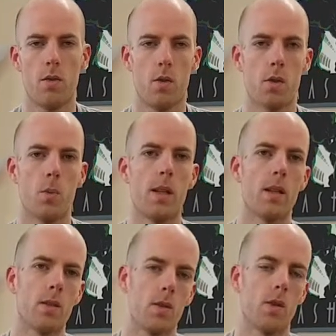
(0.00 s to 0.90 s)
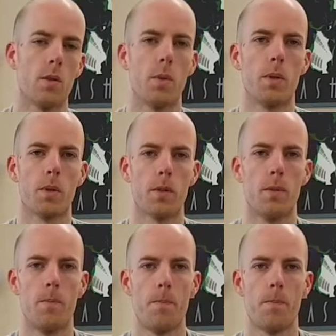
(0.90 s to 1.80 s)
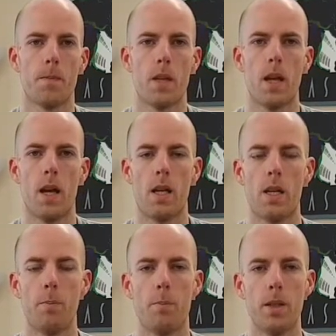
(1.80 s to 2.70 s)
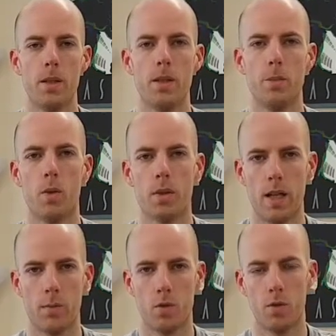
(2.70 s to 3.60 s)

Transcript: throughout the week, and throughout the month, and then build upon them.